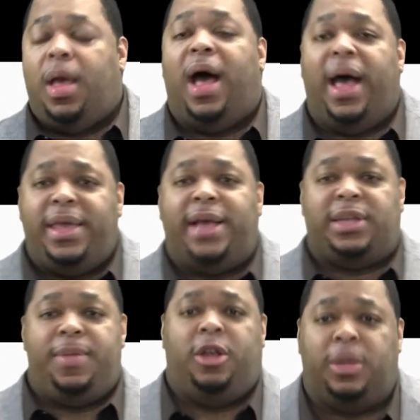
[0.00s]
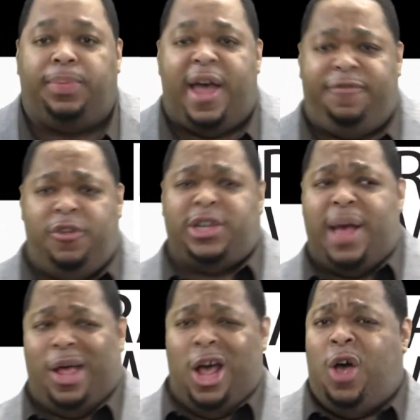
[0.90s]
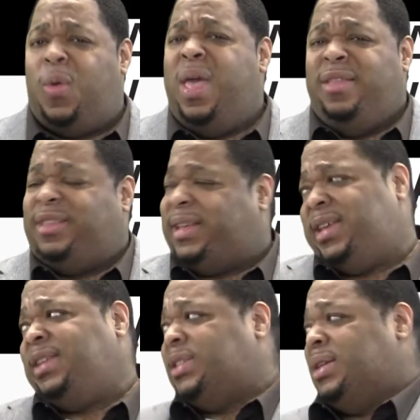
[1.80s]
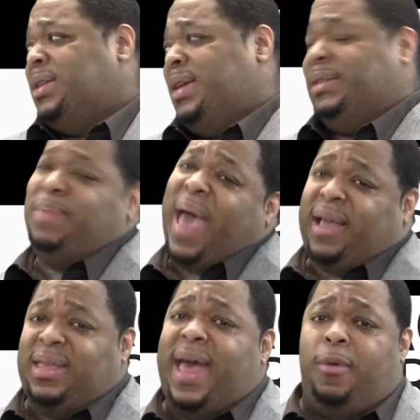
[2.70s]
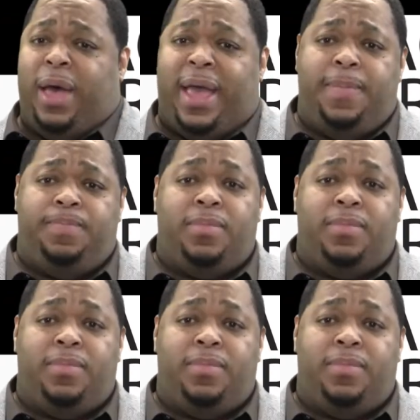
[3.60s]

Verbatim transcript: Uh, "Yes, I'm here to apply for a job." "Oh, the kitchen is back that way."